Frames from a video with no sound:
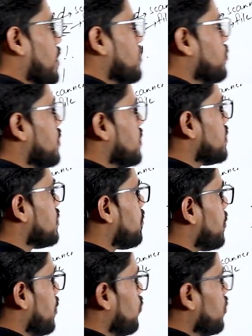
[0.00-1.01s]
So this is the
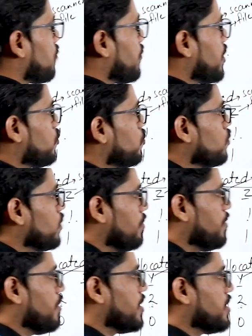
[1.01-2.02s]
particular way to
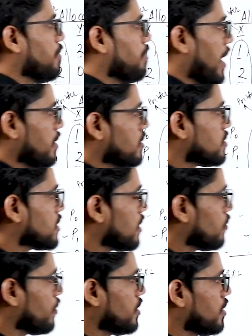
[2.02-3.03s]
implement the Banker's
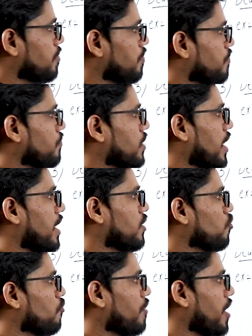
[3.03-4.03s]
algorithm
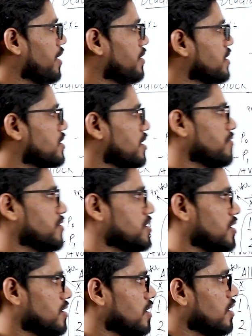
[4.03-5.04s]
and to find the safe
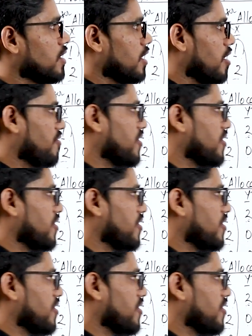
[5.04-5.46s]
state. If